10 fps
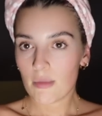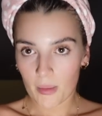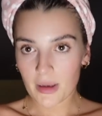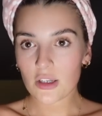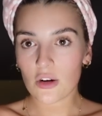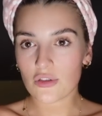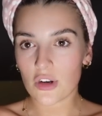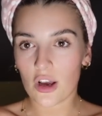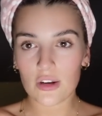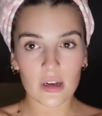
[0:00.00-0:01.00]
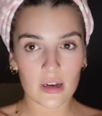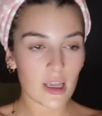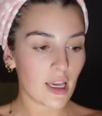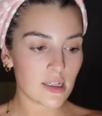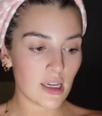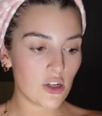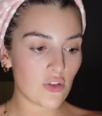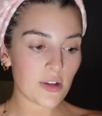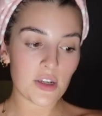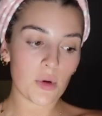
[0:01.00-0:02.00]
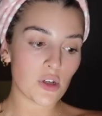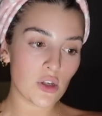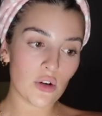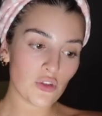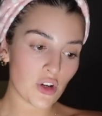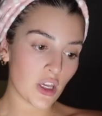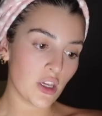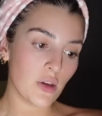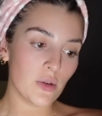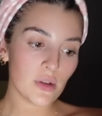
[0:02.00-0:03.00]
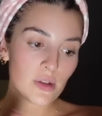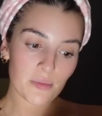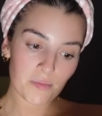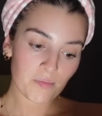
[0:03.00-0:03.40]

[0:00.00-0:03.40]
put my deodorant on, in case you're interested what deodorant I use.